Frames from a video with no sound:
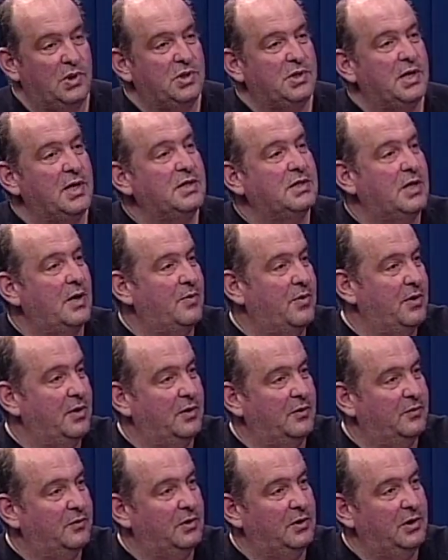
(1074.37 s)
Say something
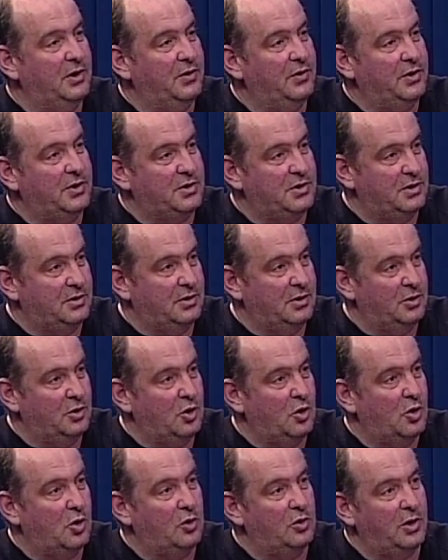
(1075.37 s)
of the lyrics in
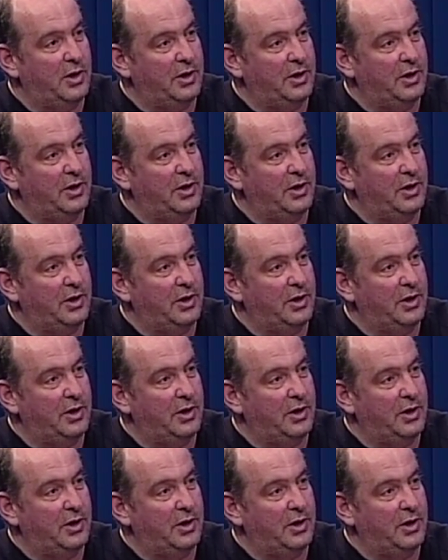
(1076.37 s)
your own